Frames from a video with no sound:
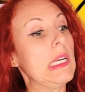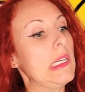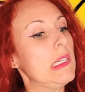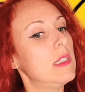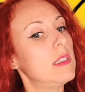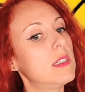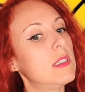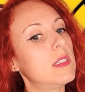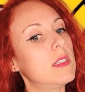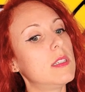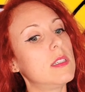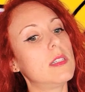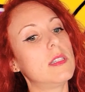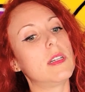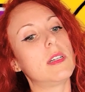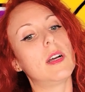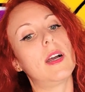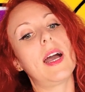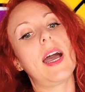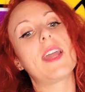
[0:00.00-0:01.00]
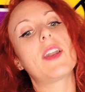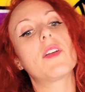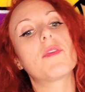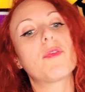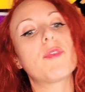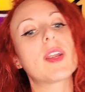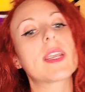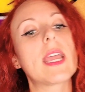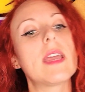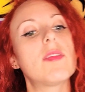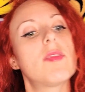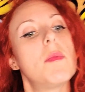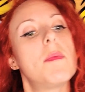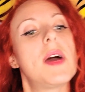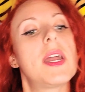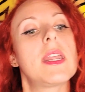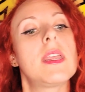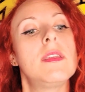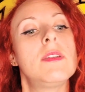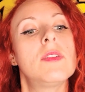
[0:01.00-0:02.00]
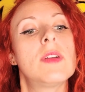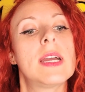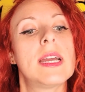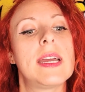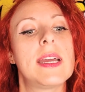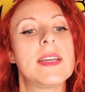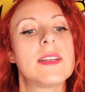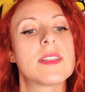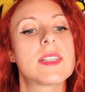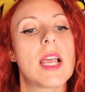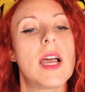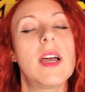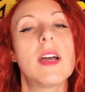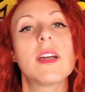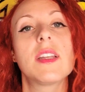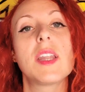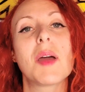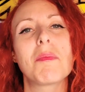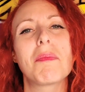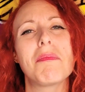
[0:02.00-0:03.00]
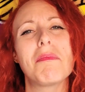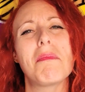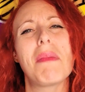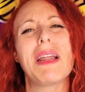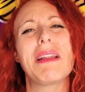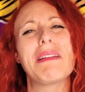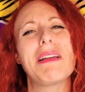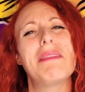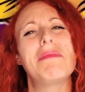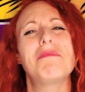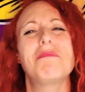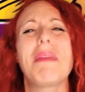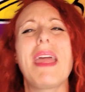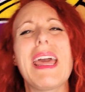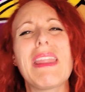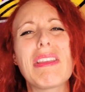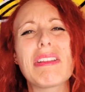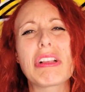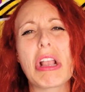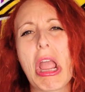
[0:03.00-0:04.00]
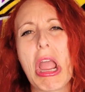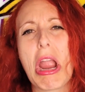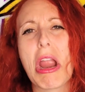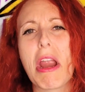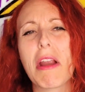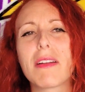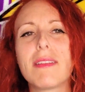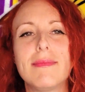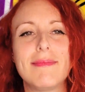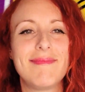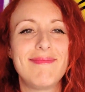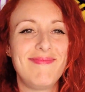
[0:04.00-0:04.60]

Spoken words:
I don't forget the money, you guys. Math is hard.